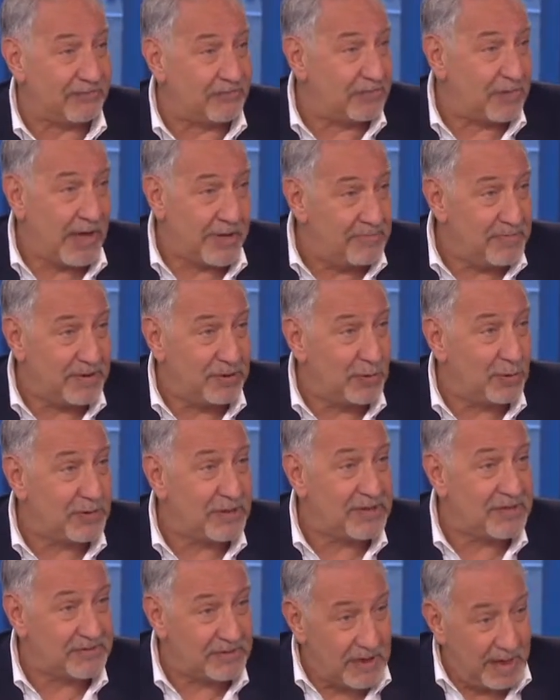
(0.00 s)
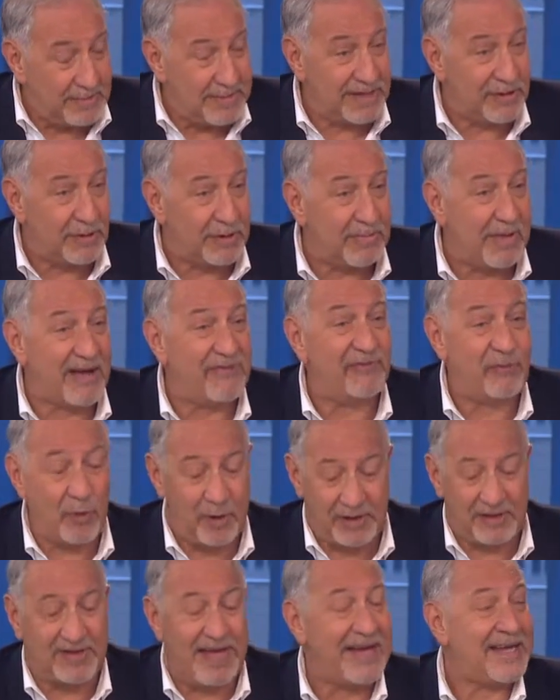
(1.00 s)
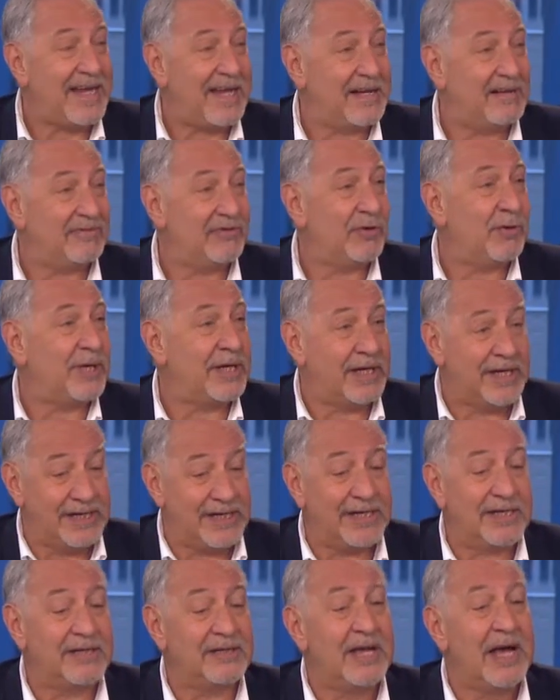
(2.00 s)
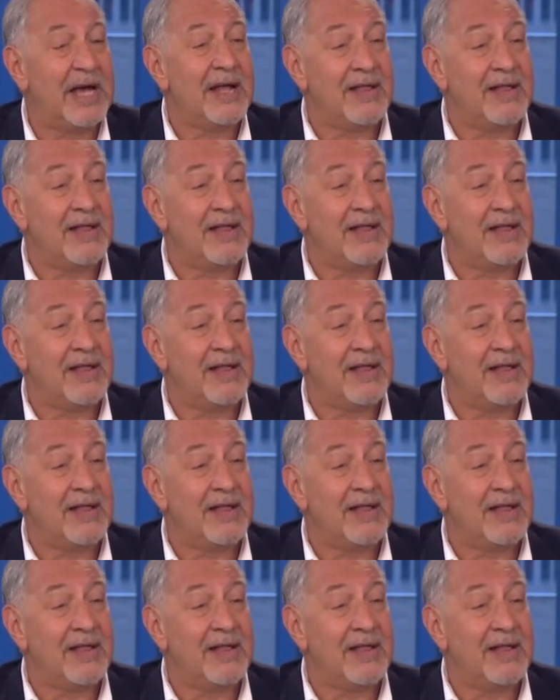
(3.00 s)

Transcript: I've been doing this, I'm entering my 4th decade of doing it.